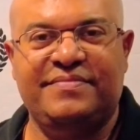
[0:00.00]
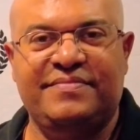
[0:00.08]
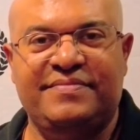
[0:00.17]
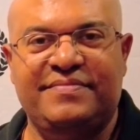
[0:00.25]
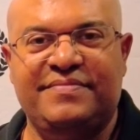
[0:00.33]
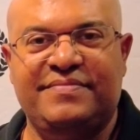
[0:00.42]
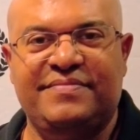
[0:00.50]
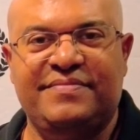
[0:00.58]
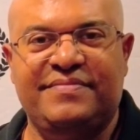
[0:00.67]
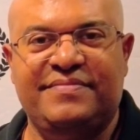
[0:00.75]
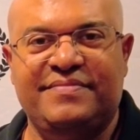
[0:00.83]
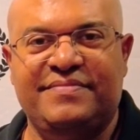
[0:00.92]

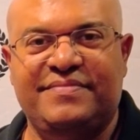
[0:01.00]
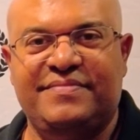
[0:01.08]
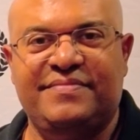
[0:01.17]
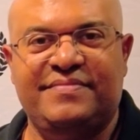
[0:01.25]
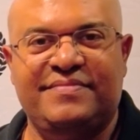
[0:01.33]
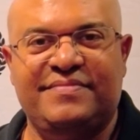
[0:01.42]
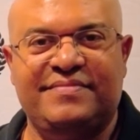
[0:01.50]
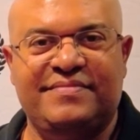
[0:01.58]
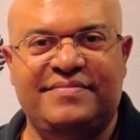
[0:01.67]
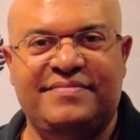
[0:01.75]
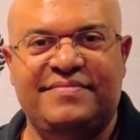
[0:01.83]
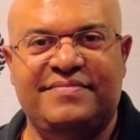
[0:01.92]

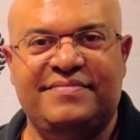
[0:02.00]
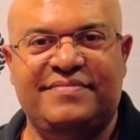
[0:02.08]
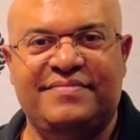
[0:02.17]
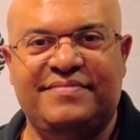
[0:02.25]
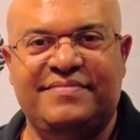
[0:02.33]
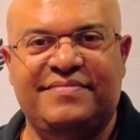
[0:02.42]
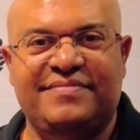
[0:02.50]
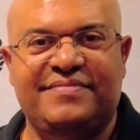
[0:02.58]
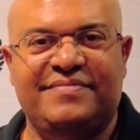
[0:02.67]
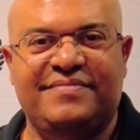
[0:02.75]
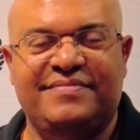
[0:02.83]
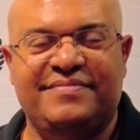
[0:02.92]

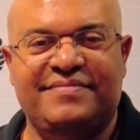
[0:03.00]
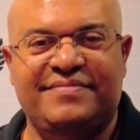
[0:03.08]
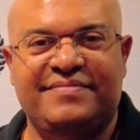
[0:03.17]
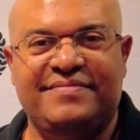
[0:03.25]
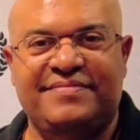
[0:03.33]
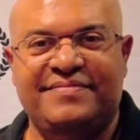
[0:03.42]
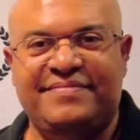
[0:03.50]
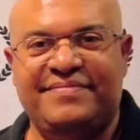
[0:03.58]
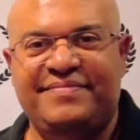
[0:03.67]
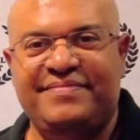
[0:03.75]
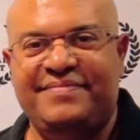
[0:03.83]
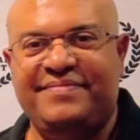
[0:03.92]

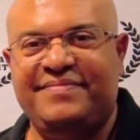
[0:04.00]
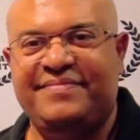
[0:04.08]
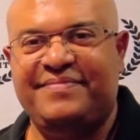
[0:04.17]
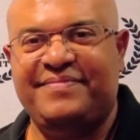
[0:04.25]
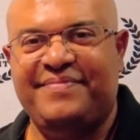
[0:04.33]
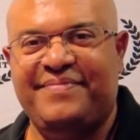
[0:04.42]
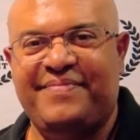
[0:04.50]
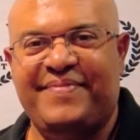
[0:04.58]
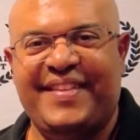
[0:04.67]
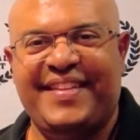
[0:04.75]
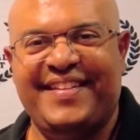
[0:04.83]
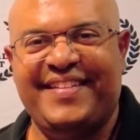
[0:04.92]

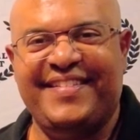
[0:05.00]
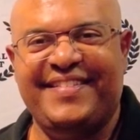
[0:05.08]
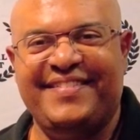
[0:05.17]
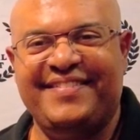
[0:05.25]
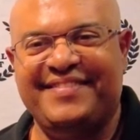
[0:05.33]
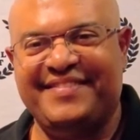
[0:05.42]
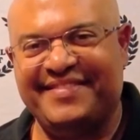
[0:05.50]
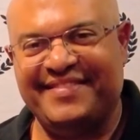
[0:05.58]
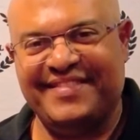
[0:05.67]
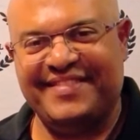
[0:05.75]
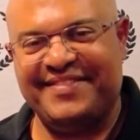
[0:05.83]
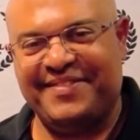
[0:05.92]

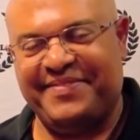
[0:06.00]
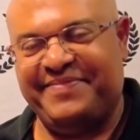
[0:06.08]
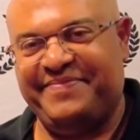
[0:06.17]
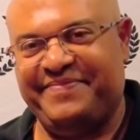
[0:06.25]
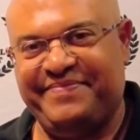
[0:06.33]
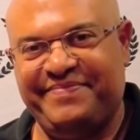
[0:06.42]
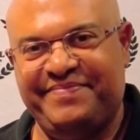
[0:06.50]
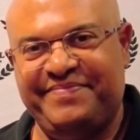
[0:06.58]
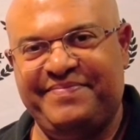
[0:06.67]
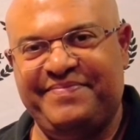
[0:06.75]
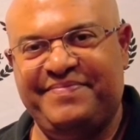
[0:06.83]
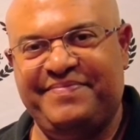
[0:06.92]

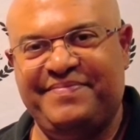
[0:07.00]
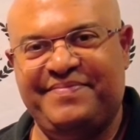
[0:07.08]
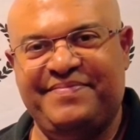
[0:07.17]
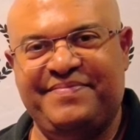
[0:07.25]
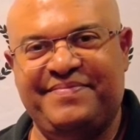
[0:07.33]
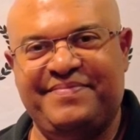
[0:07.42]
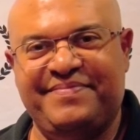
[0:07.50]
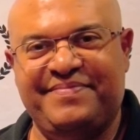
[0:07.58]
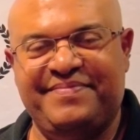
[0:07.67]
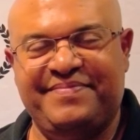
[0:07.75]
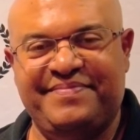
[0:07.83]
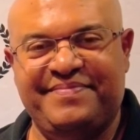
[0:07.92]
[no speech]